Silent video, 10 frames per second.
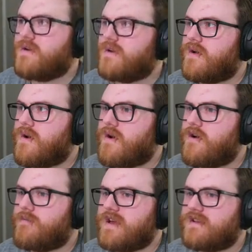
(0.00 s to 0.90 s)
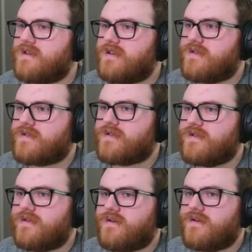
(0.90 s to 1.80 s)
Car maintenance.
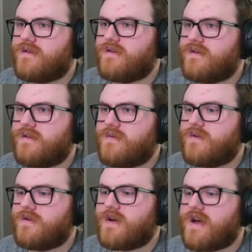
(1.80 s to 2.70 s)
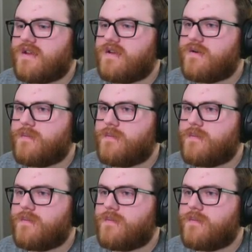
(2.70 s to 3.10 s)
What do I gotta do?